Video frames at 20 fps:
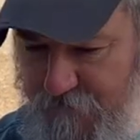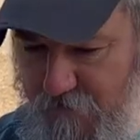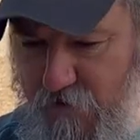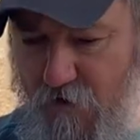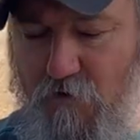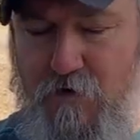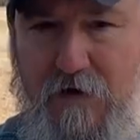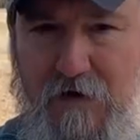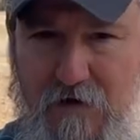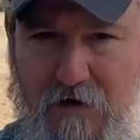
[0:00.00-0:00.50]

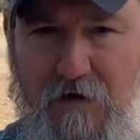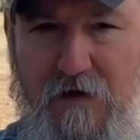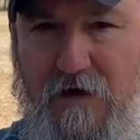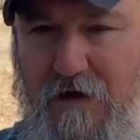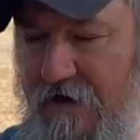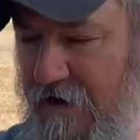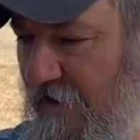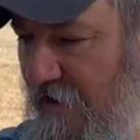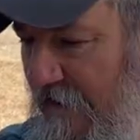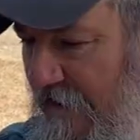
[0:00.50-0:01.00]
Okay,
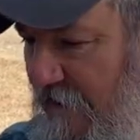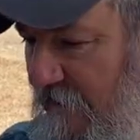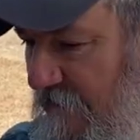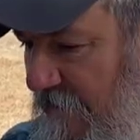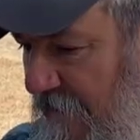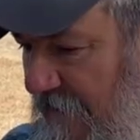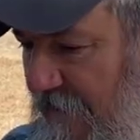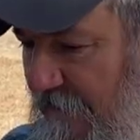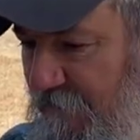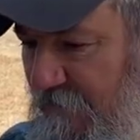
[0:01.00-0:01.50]
I,
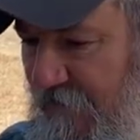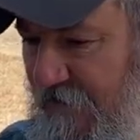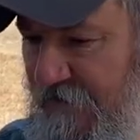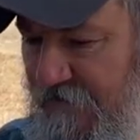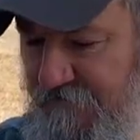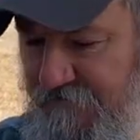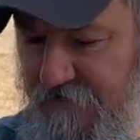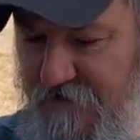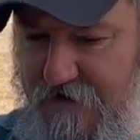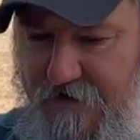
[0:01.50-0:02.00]
I, I
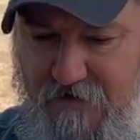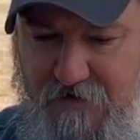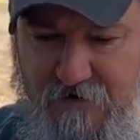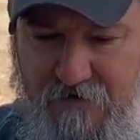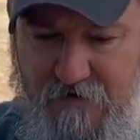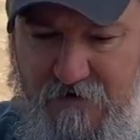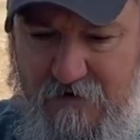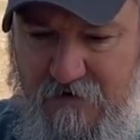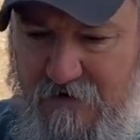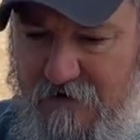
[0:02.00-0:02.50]
believe that.
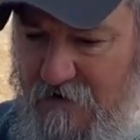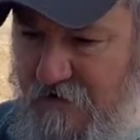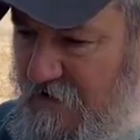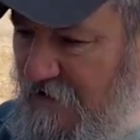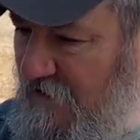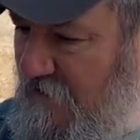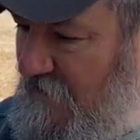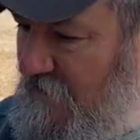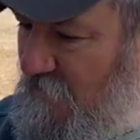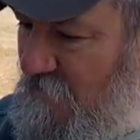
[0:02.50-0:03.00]

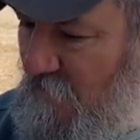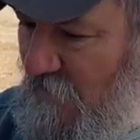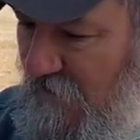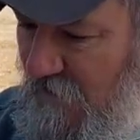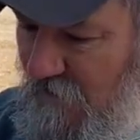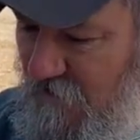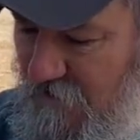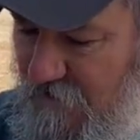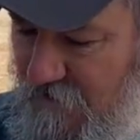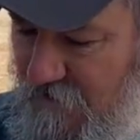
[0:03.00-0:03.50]
Well,